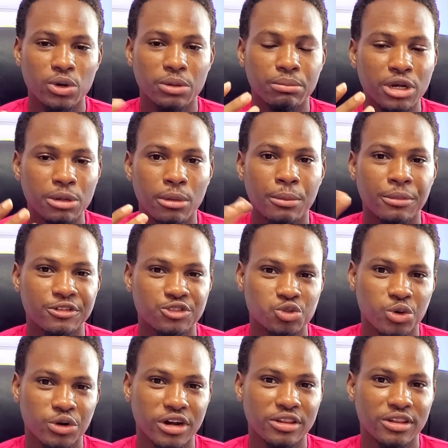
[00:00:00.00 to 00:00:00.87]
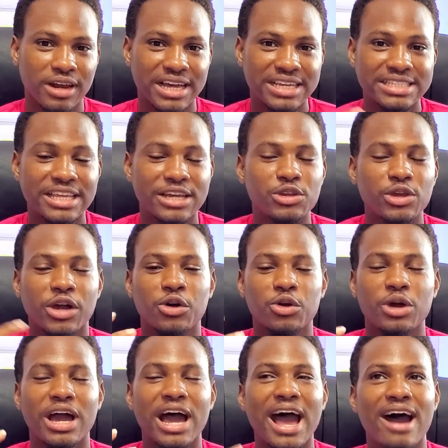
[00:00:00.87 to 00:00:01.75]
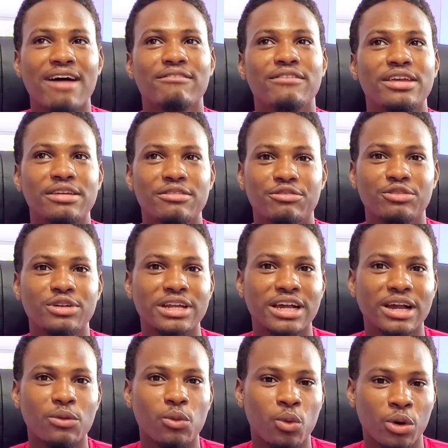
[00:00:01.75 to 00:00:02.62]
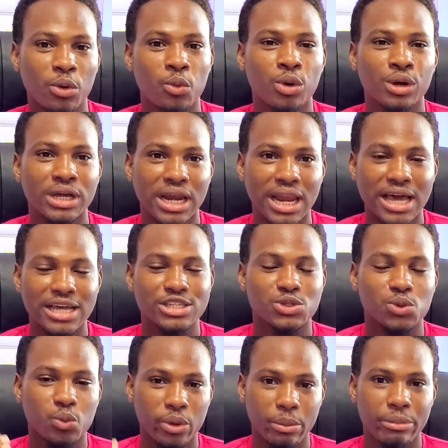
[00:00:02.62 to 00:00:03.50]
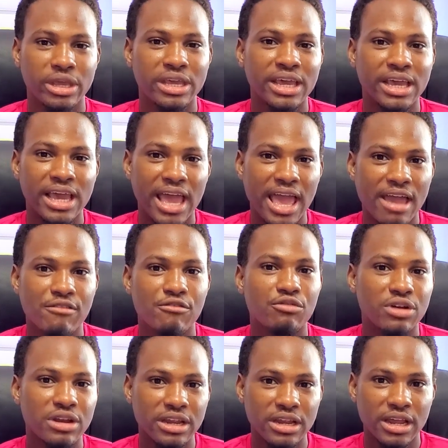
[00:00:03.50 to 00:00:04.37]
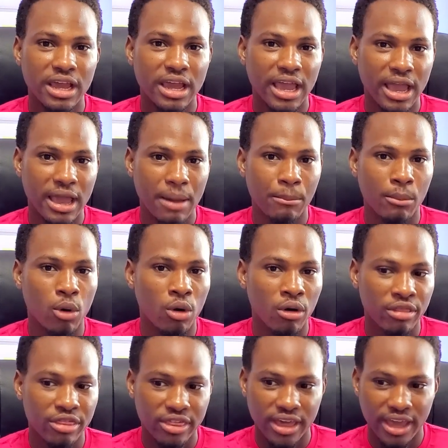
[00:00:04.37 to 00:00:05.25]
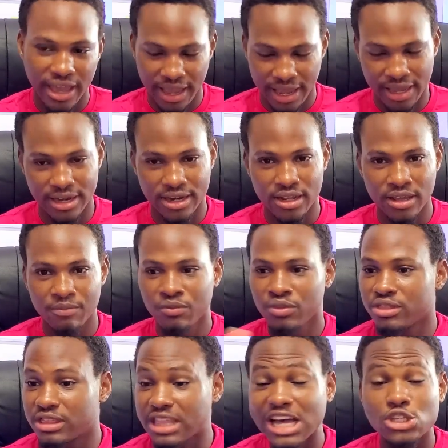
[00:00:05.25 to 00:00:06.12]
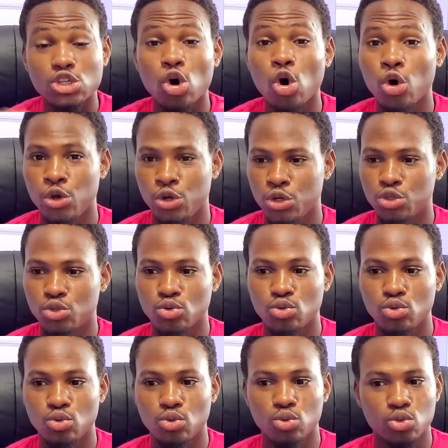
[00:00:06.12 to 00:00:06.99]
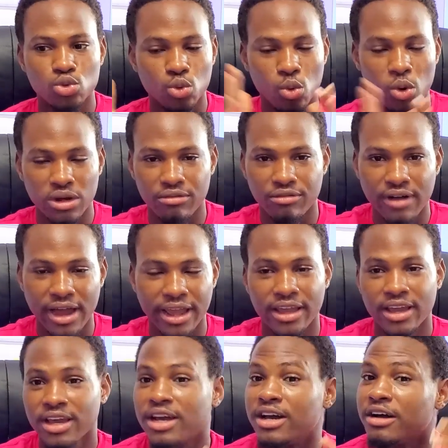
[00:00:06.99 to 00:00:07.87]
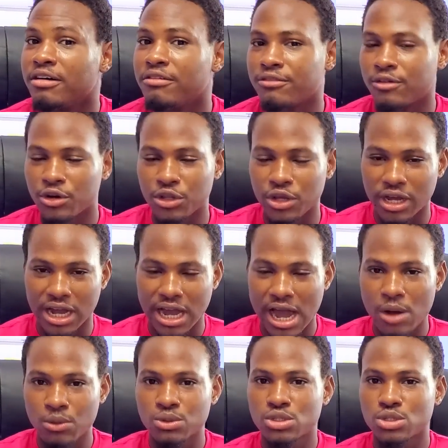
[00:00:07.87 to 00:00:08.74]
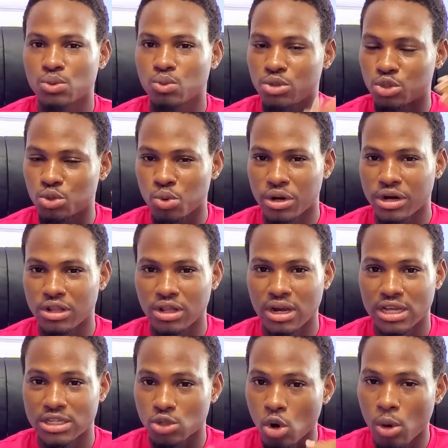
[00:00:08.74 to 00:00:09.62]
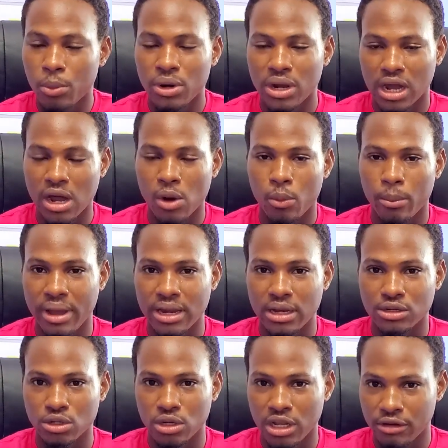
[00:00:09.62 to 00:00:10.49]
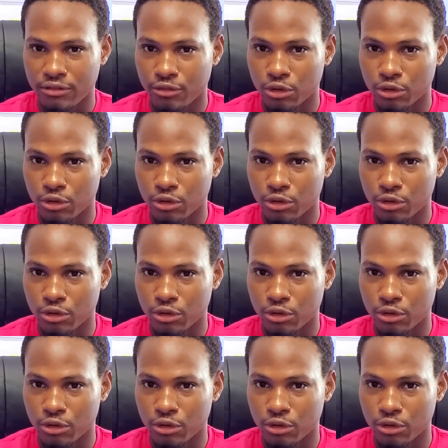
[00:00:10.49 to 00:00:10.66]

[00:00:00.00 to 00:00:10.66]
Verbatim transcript: with minimum of 200 dollars then you're going to have a free one-on-one -on -one class with me every month end that's all you need to do to qualify. Fund your account with $200. Open account with my link